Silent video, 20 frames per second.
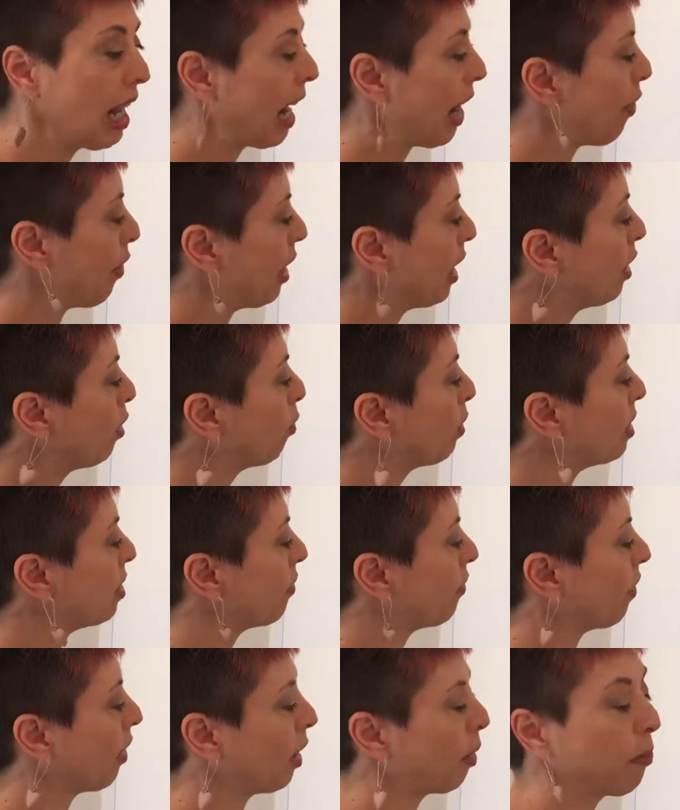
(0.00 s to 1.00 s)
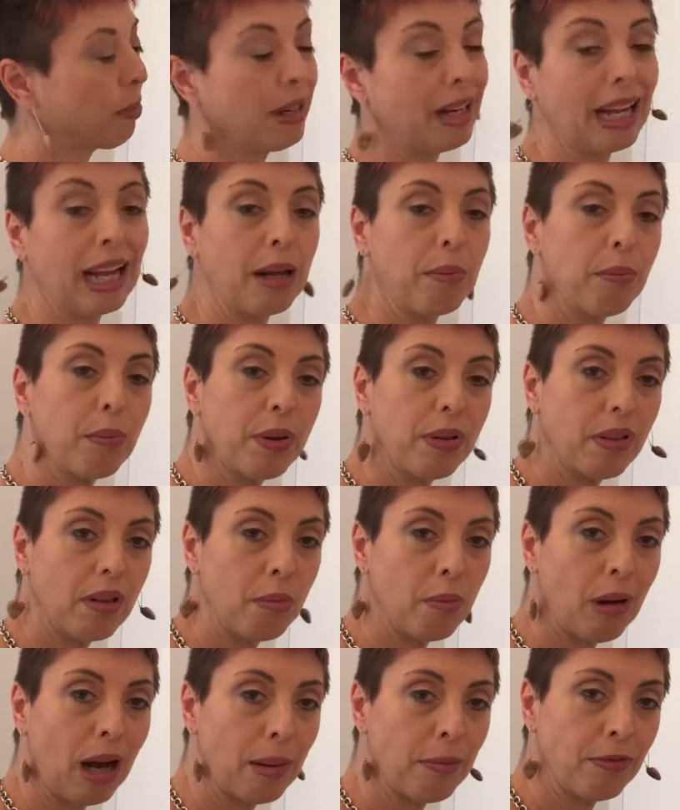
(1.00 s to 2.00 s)
And then we develop an empathy
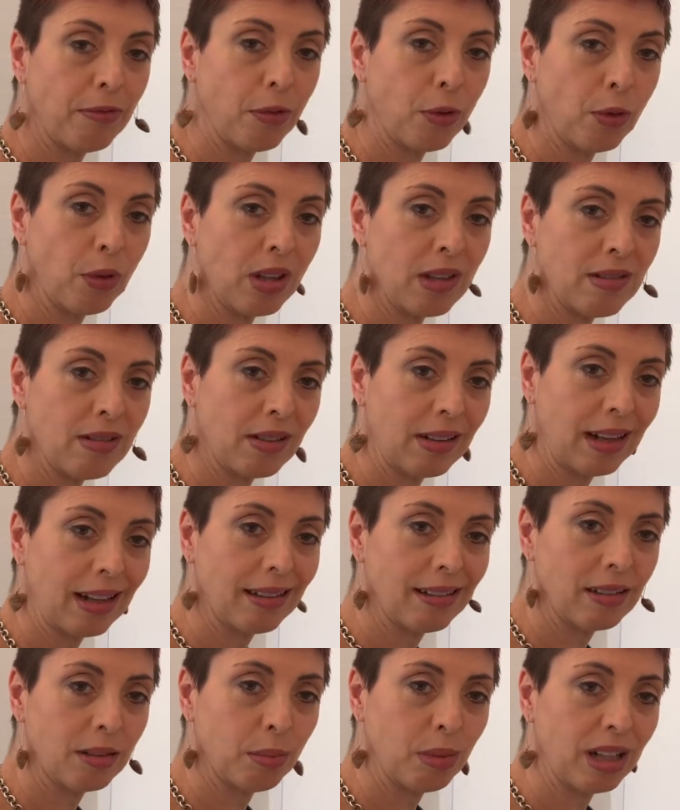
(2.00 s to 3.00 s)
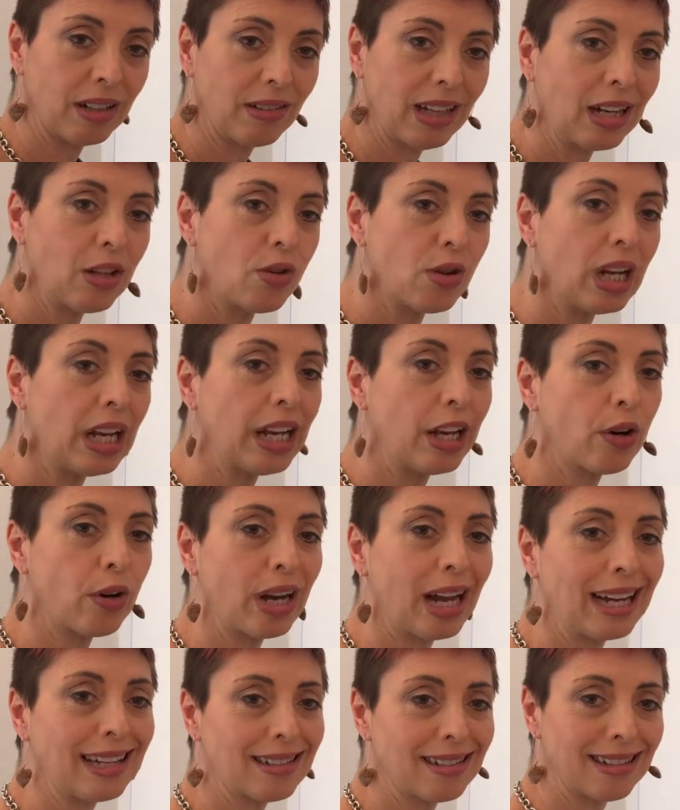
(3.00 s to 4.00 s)
map for this customer. And that really
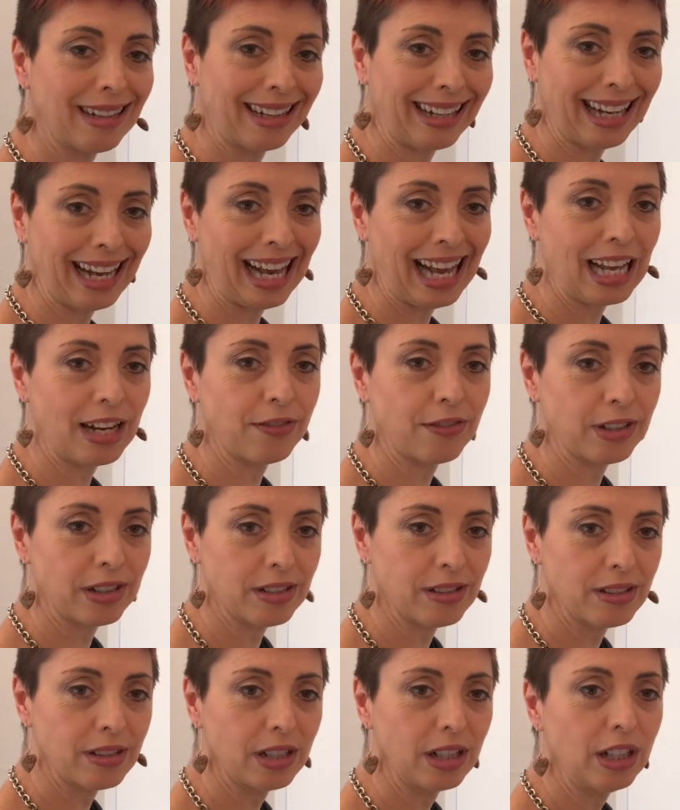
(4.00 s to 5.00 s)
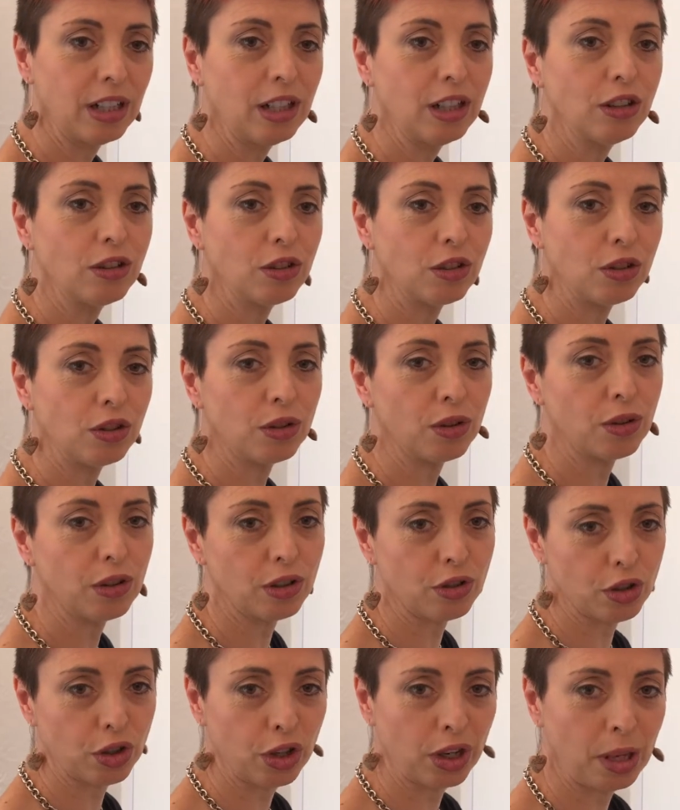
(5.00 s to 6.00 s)
creates the canvas to do the
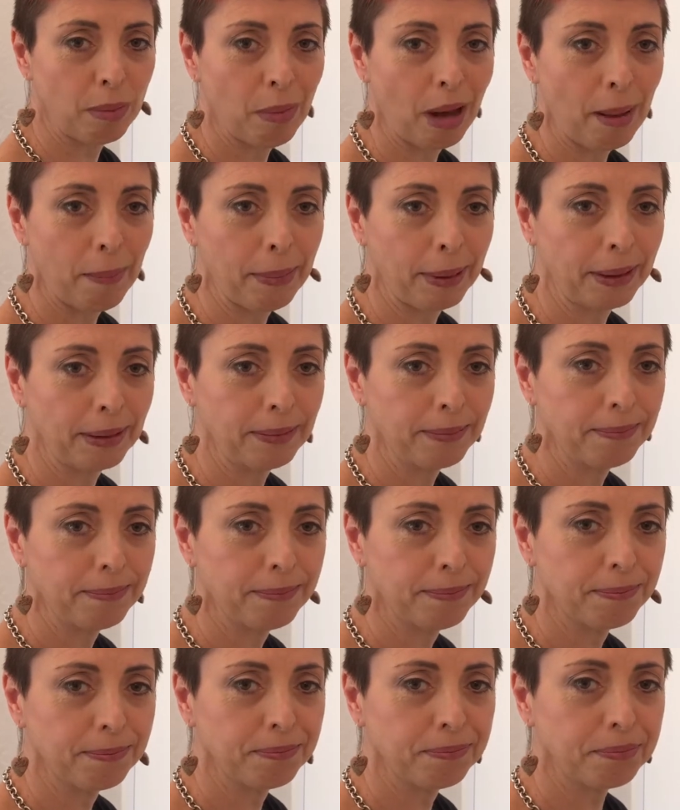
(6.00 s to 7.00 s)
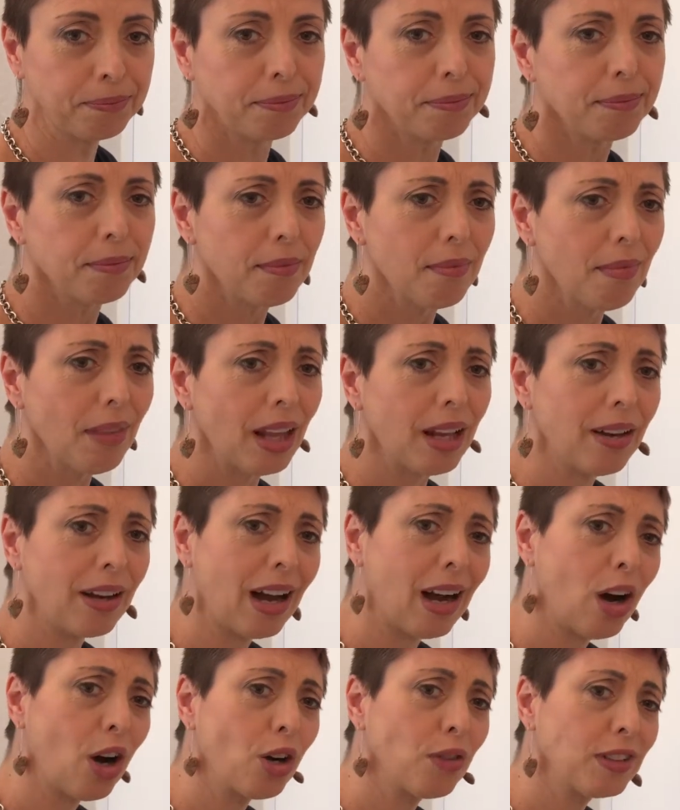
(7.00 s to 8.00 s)
journey mapping.
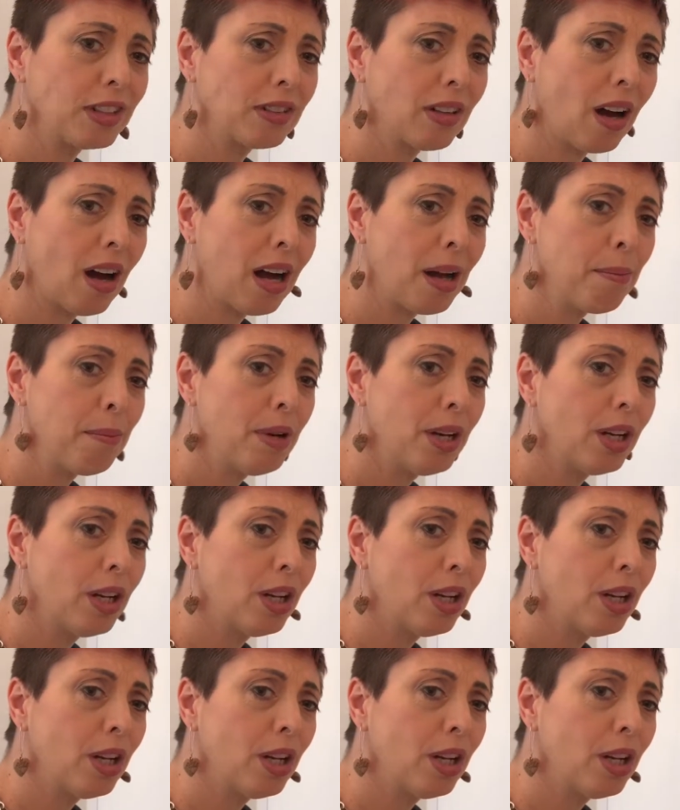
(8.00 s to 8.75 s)
Now, over time,